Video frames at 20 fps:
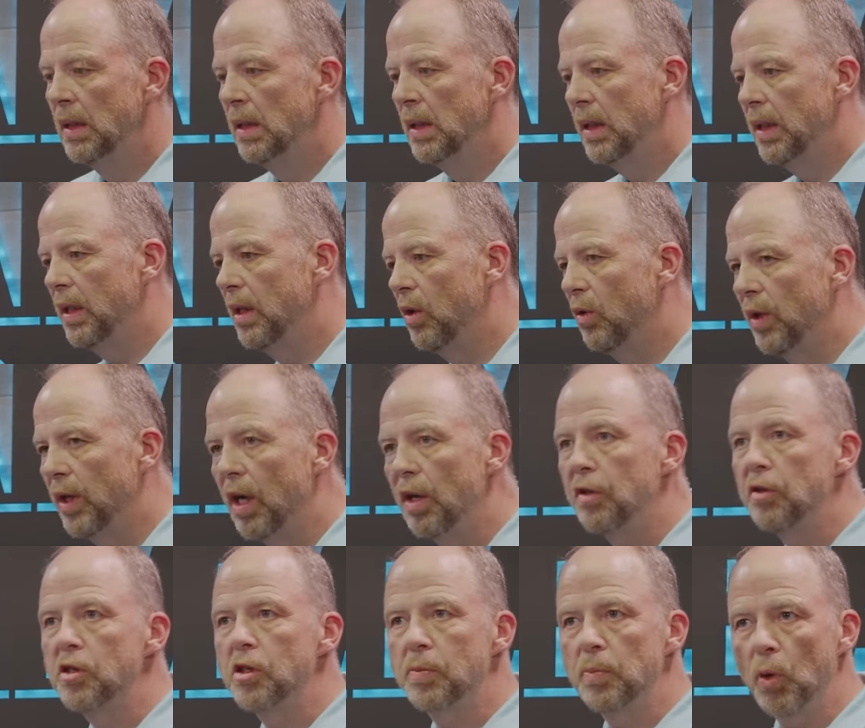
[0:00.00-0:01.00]
You know, in
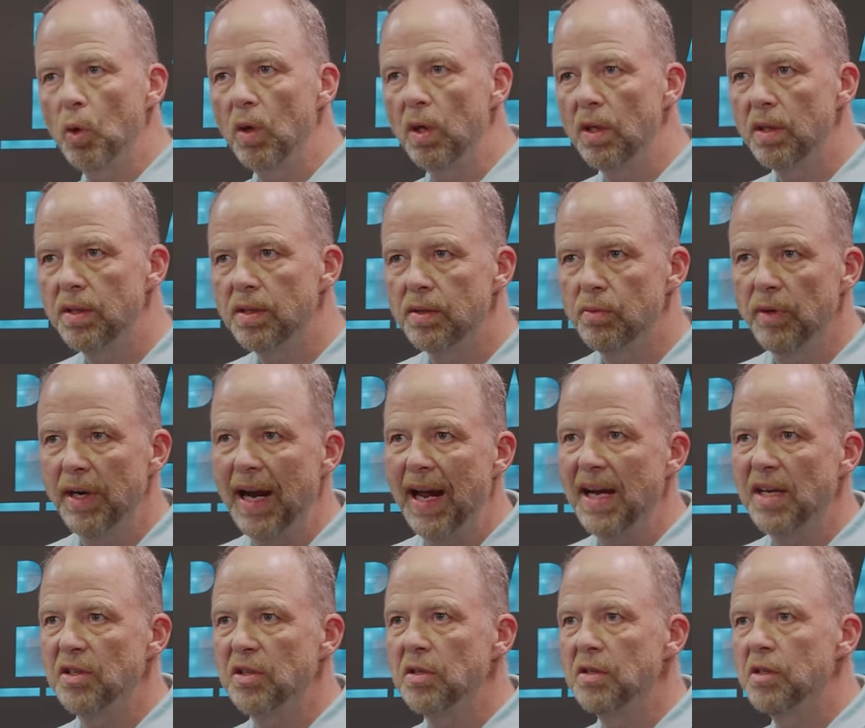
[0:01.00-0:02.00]
other sports,
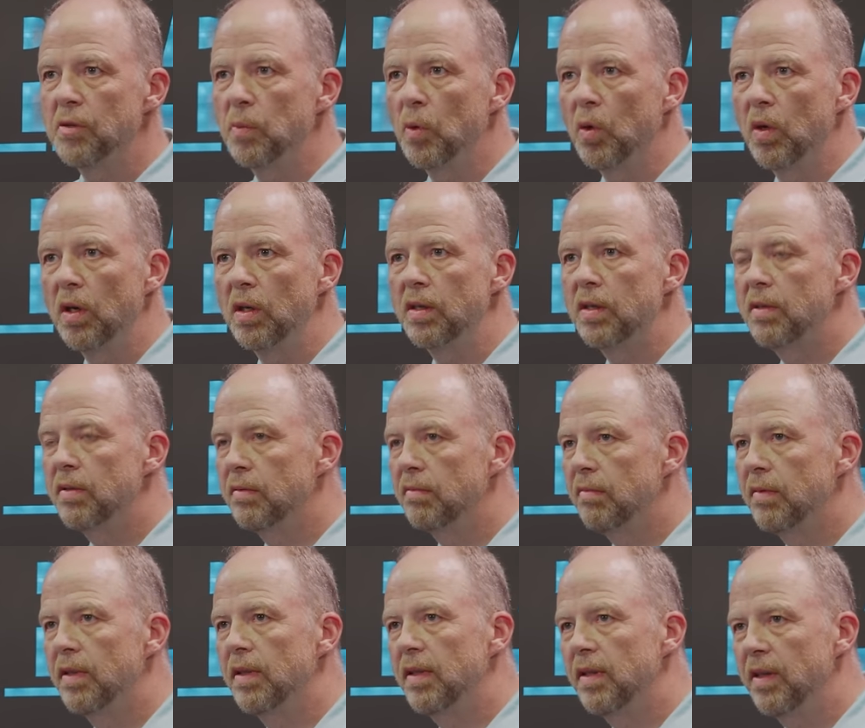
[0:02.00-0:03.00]
reaction sports,
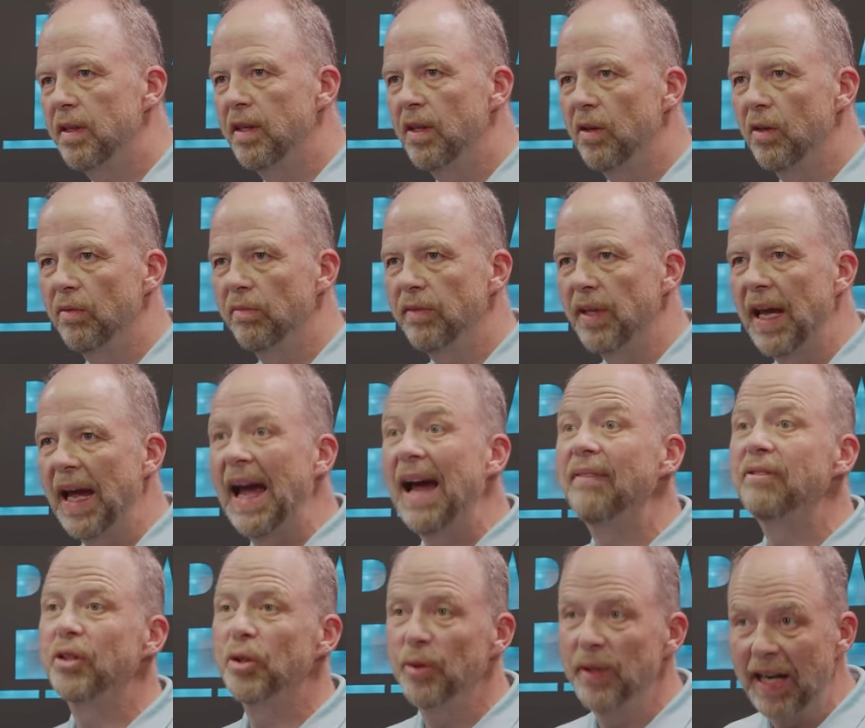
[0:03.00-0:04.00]
you know, they
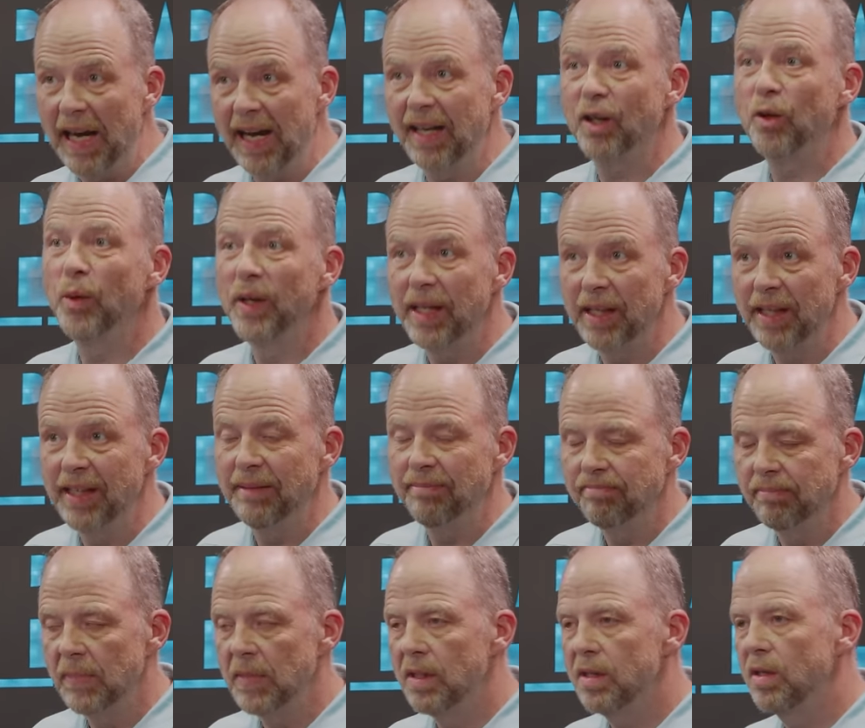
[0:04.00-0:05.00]
have to react quickly.
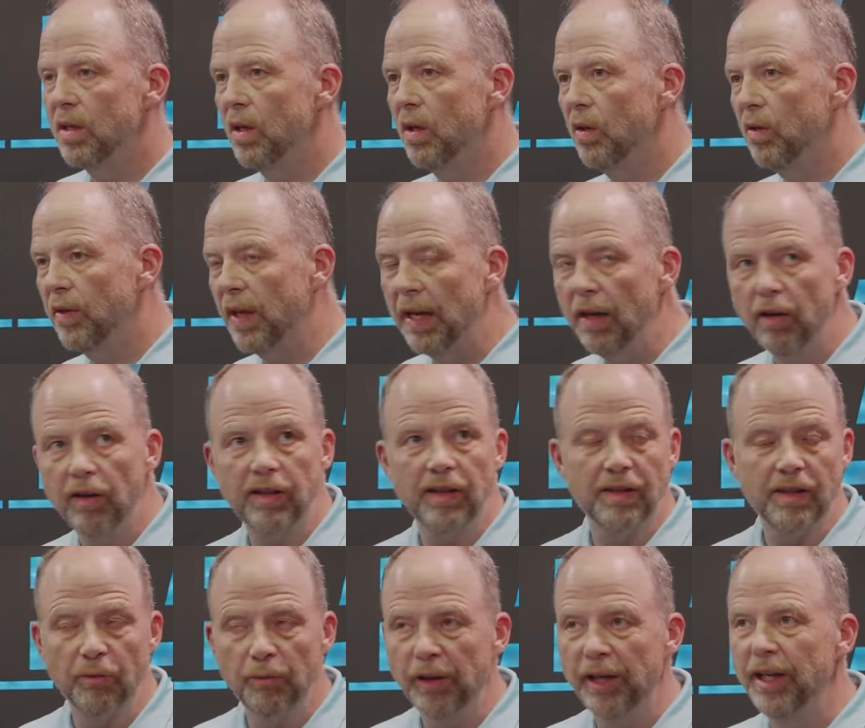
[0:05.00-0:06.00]
So they look at
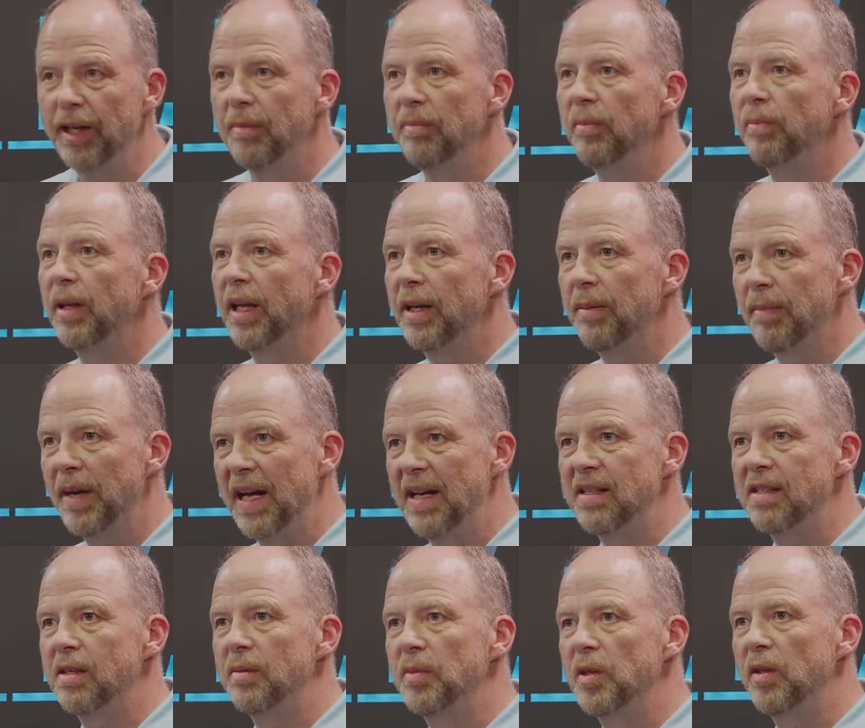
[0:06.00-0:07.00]
the rim playing
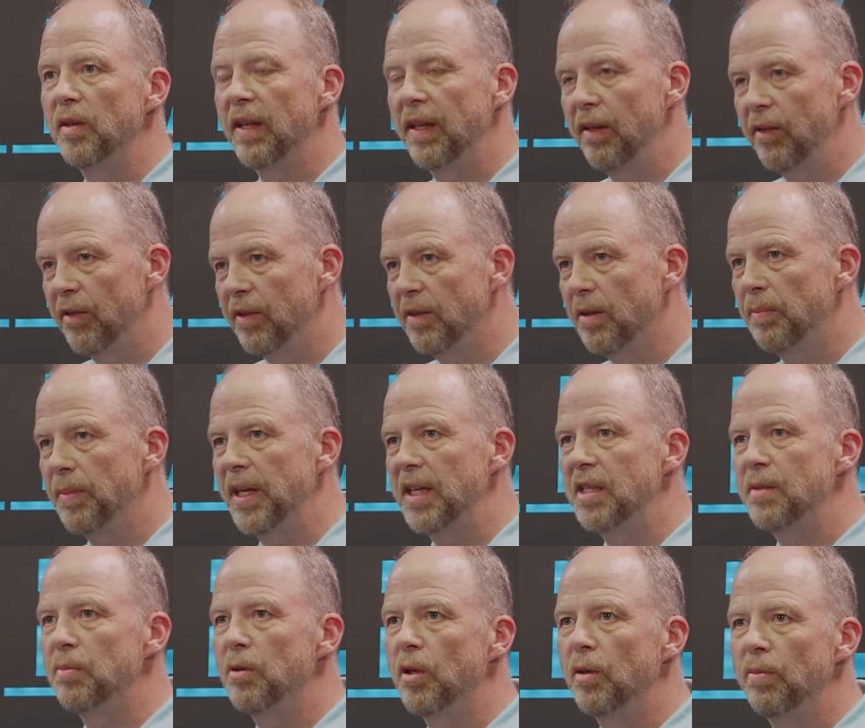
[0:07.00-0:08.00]
basketball, they look at the
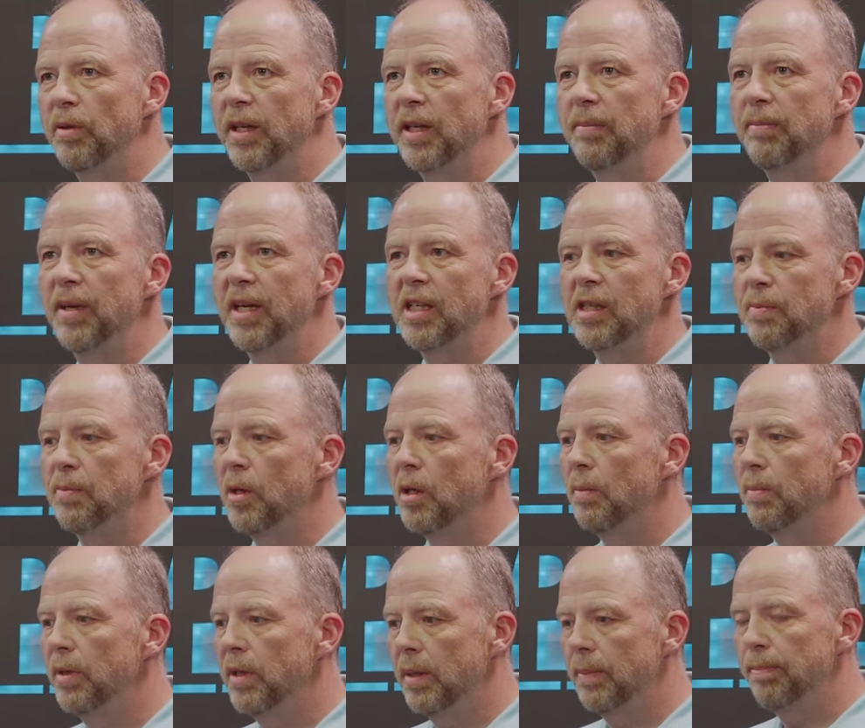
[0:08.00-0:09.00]
baseball playing baseball.
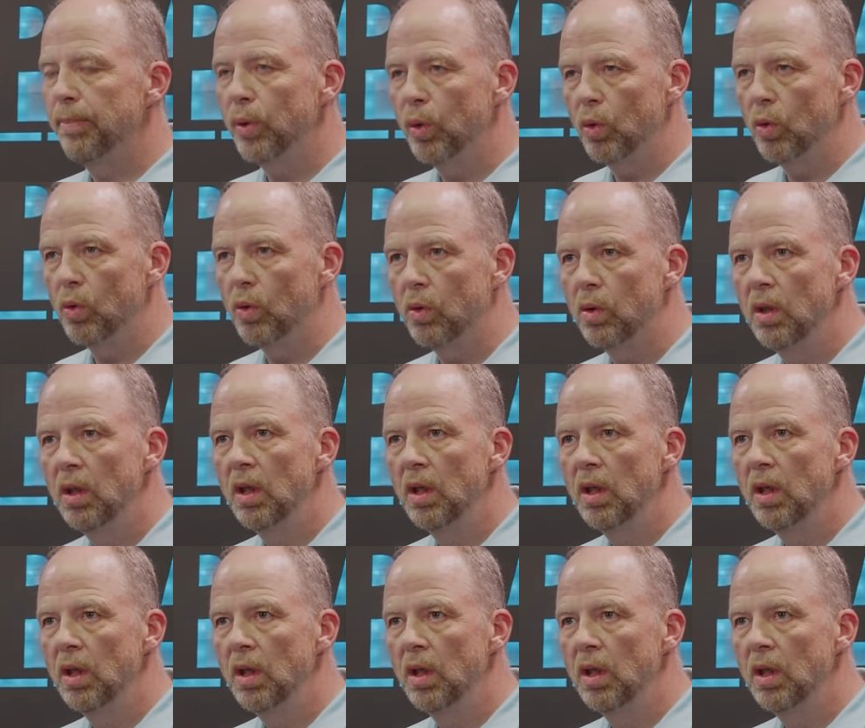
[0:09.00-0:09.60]
But in pool,